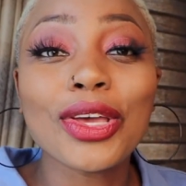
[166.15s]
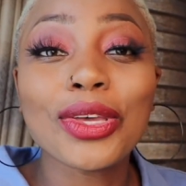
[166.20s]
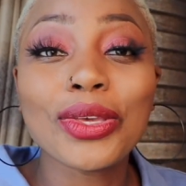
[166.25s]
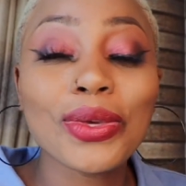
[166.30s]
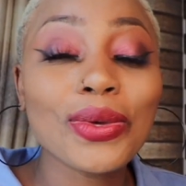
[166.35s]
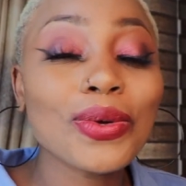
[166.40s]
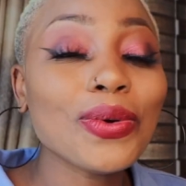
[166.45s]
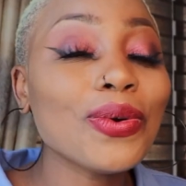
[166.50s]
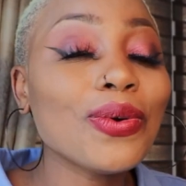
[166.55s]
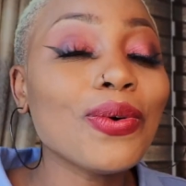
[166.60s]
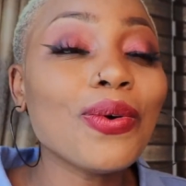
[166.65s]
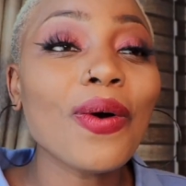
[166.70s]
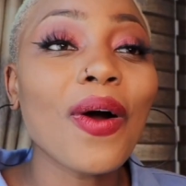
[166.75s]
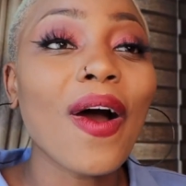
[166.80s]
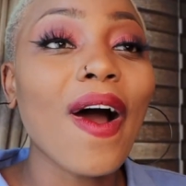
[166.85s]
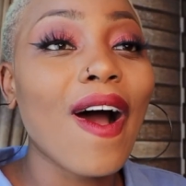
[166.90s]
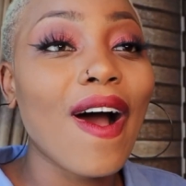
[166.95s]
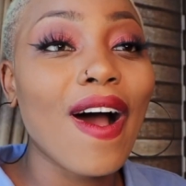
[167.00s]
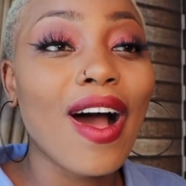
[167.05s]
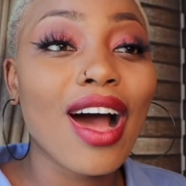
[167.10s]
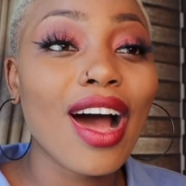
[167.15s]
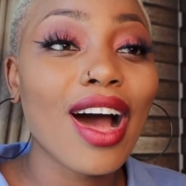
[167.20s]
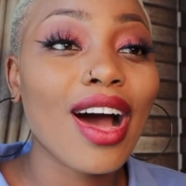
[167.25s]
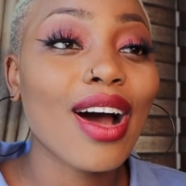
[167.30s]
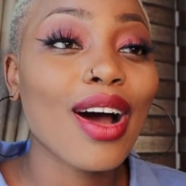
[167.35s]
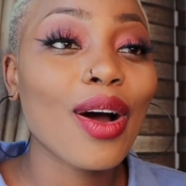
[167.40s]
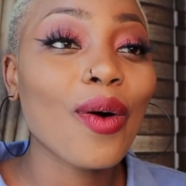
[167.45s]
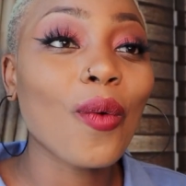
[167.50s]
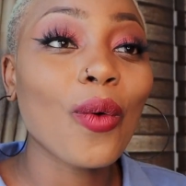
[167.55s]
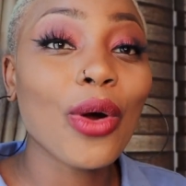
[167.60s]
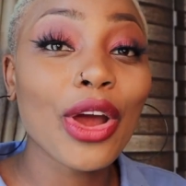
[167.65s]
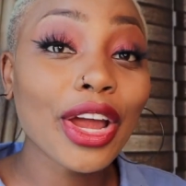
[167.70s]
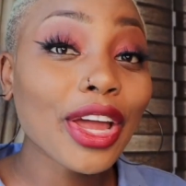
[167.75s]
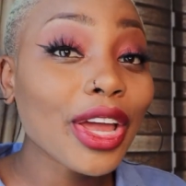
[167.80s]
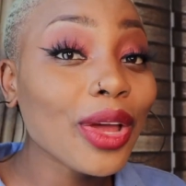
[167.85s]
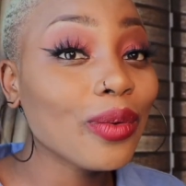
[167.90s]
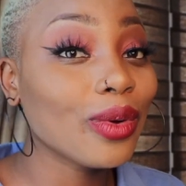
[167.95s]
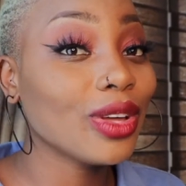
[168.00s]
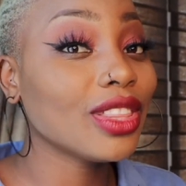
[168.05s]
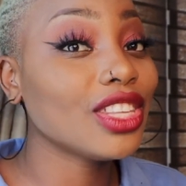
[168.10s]
You are
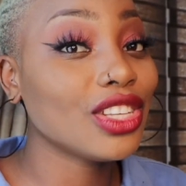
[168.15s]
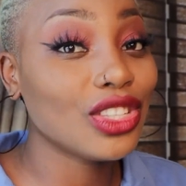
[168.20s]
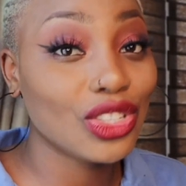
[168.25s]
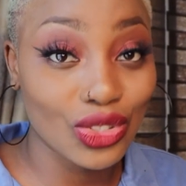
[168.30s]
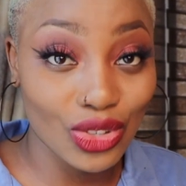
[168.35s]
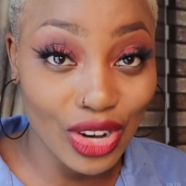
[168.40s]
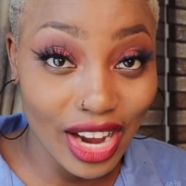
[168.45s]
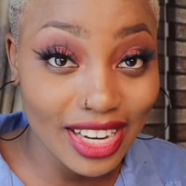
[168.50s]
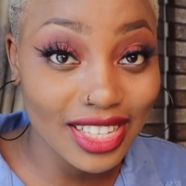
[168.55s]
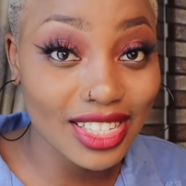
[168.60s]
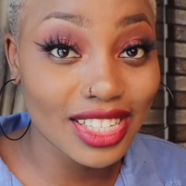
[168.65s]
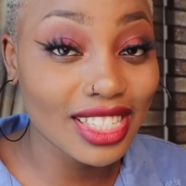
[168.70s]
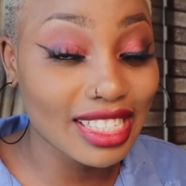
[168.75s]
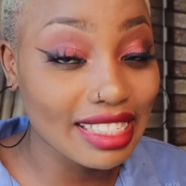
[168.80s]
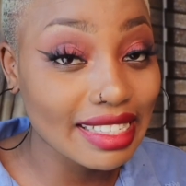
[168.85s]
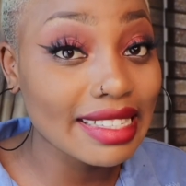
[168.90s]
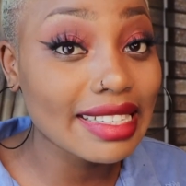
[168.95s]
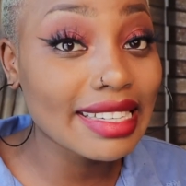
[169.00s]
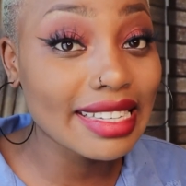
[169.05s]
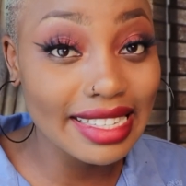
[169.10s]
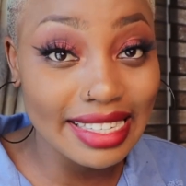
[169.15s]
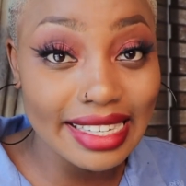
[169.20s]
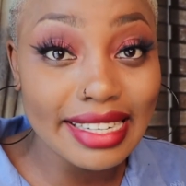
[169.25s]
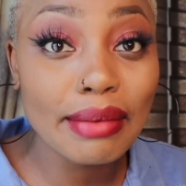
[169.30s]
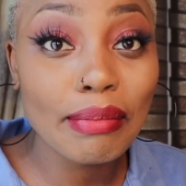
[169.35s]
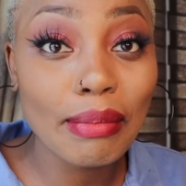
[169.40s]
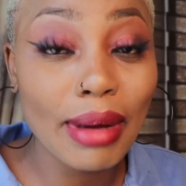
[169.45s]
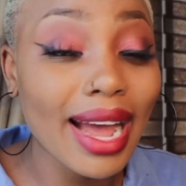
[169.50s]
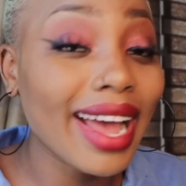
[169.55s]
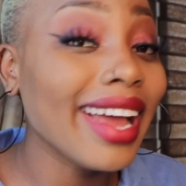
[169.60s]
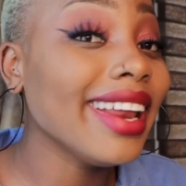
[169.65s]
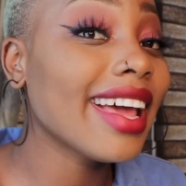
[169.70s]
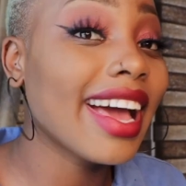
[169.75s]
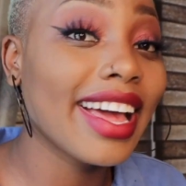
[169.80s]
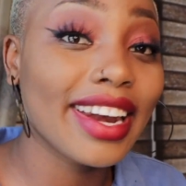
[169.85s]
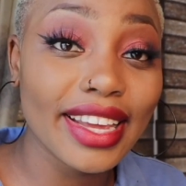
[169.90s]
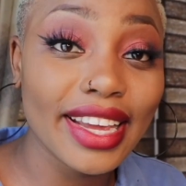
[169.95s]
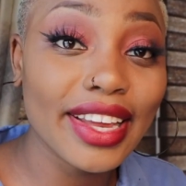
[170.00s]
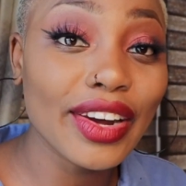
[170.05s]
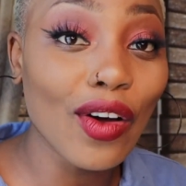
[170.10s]
working with a strategy in mind
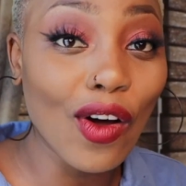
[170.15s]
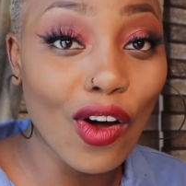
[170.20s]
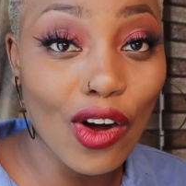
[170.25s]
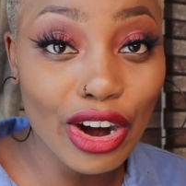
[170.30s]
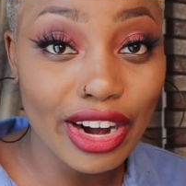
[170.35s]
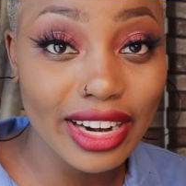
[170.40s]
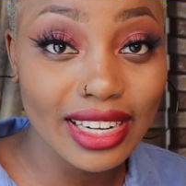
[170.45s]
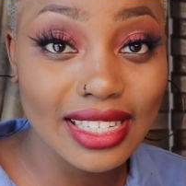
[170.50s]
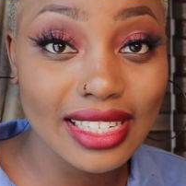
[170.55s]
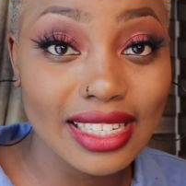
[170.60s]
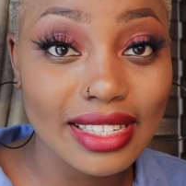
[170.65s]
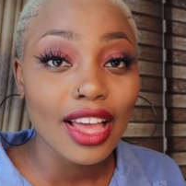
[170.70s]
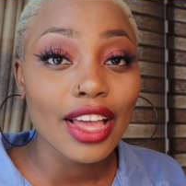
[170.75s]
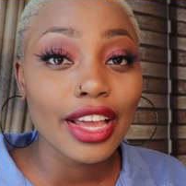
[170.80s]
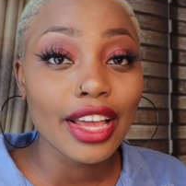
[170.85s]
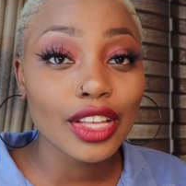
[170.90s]
and in heart.